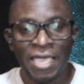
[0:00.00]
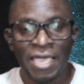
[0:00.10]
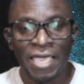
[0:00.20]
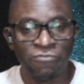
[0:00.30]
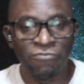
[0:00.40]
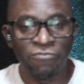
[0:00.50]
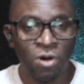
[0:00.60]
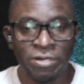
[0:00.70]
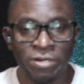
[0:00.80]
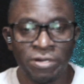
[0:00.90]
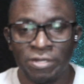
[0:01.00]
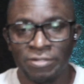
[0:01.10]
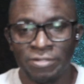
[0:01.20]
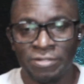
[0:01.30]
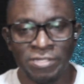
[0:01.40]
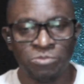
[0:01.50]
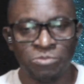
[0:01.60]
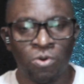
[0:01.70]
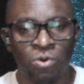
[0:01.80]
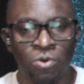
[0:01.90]
everyone is
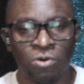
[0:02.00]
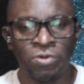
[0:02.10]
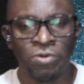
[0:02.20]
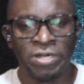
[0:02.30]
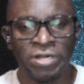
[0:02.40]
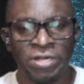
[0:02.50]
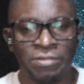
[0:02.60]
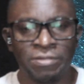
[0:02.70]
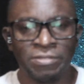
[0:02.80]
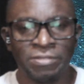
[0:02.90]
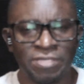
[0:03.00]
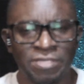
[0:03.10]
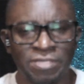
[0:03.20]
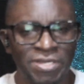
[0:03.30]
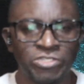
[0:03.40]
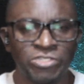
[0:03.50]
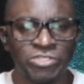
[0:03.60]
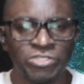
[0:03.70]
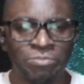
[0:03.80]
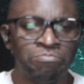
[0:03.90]
born with some leadership
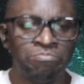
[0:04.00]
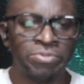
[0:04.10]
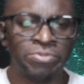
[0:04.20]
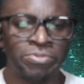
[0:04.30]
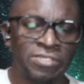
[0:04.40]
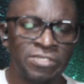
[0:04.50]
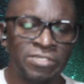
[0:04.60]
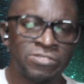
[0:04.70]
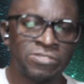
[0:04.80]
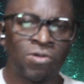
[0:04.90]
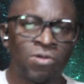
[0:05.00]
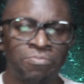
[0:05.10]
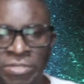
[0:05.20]
abilities or capabilities.